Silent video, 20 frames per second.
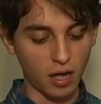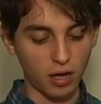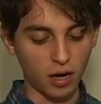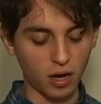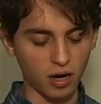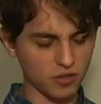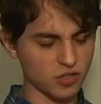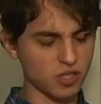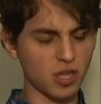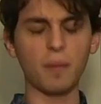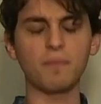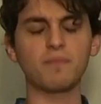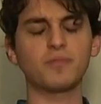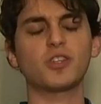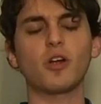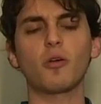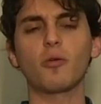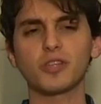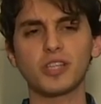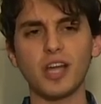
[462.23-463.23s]
Uh, as, uh,
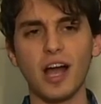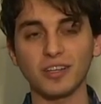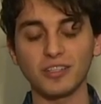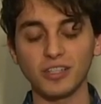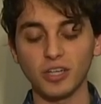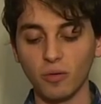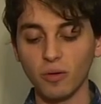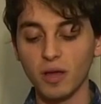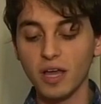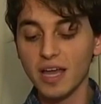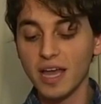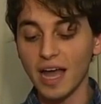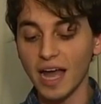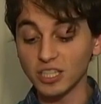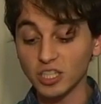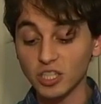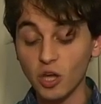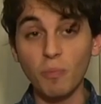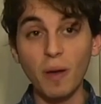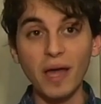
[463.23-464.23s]
Star Wars cocktail,
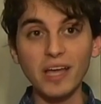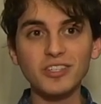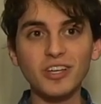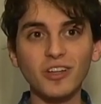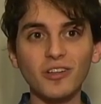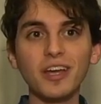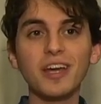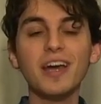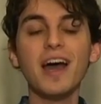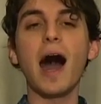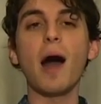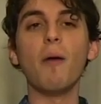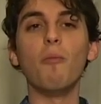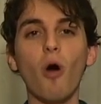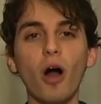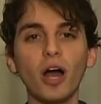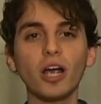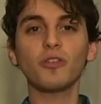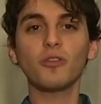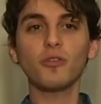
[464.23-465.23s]
and so basically, I'm
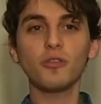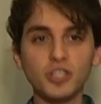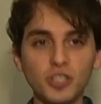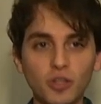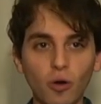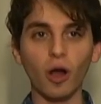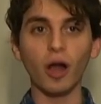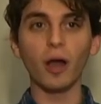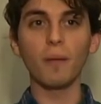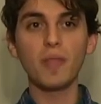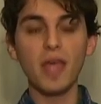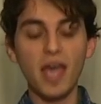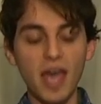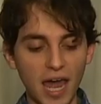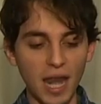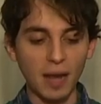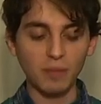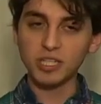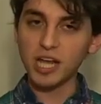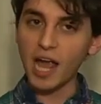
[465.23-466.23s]
walking through the store
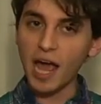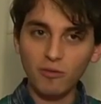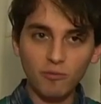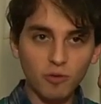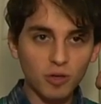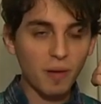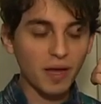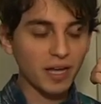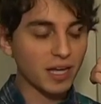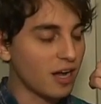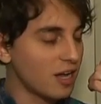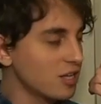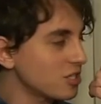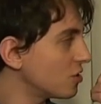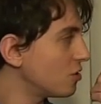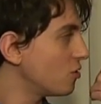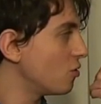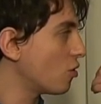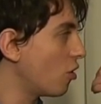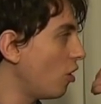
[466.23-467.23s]
and I'm chatting with my
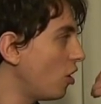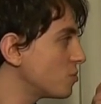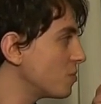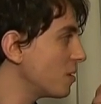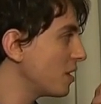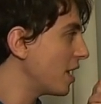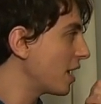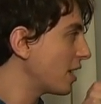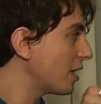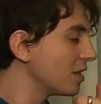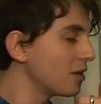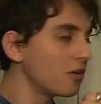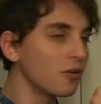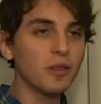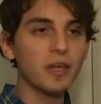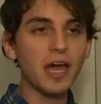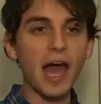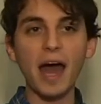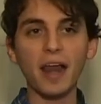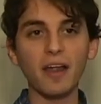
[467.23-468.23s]
cousin who calls me like
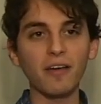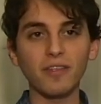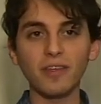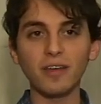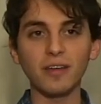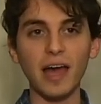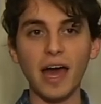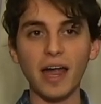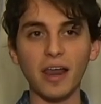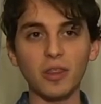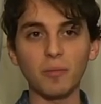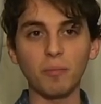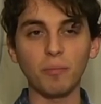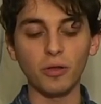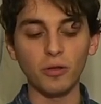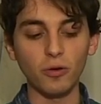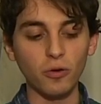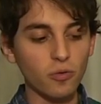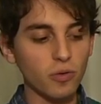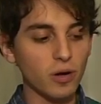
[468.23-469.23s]
literally out of the out of the
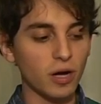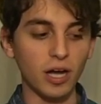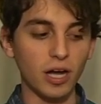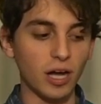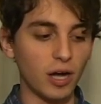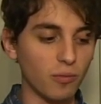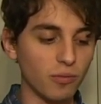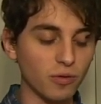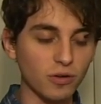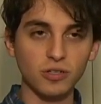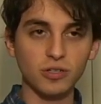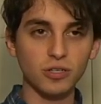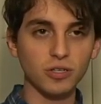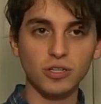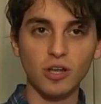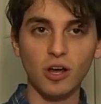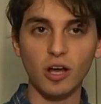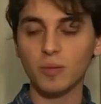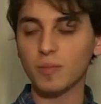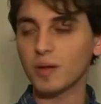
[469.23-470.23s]
blue, um, where
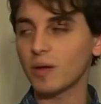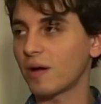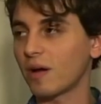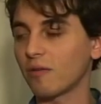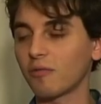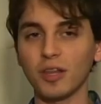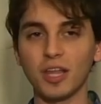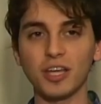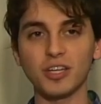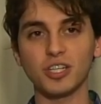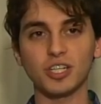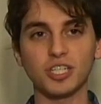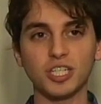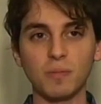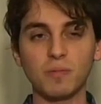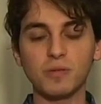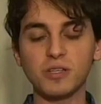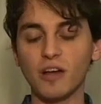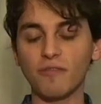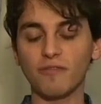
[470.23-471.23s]
she's talking to me about
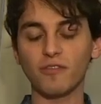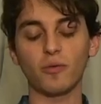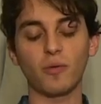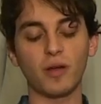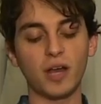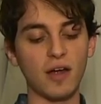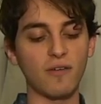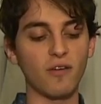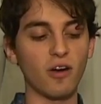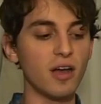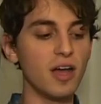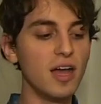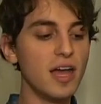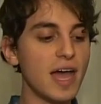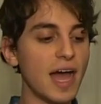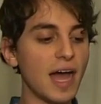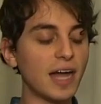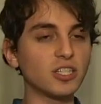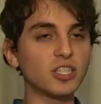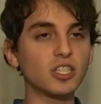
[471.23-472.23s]
relationship stuff or whatever.
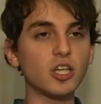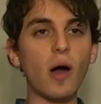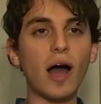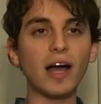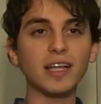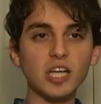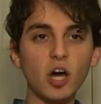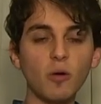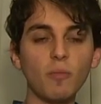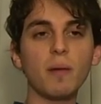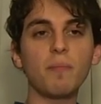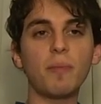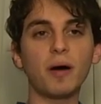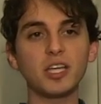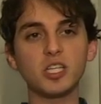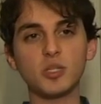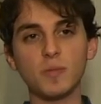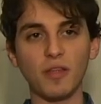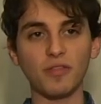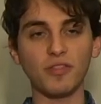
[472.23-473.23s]
And so I tell my
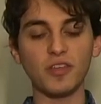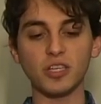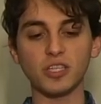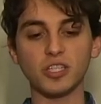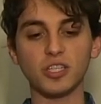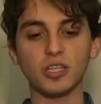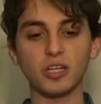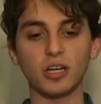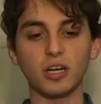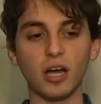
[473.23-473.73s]
buddies about this.